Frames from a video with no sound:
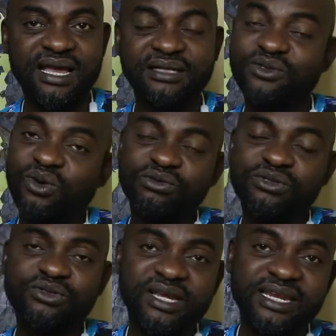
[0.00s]
And so
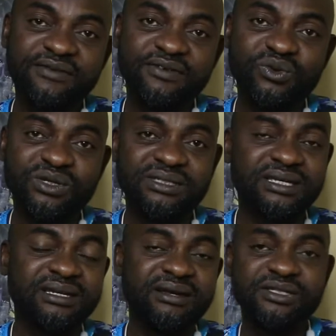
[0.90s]
usually if it was
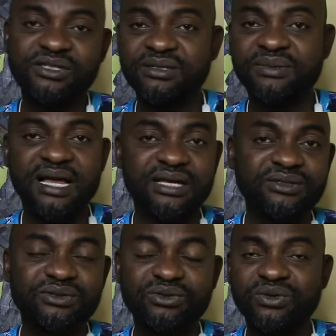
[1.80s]
a relationship that has
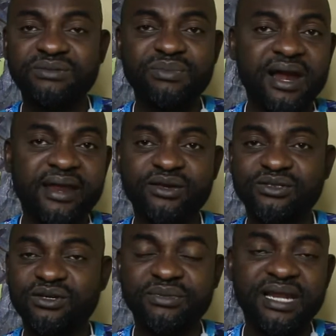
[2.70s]
to do with marriage or
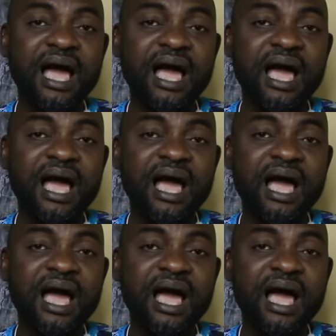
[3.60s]
something,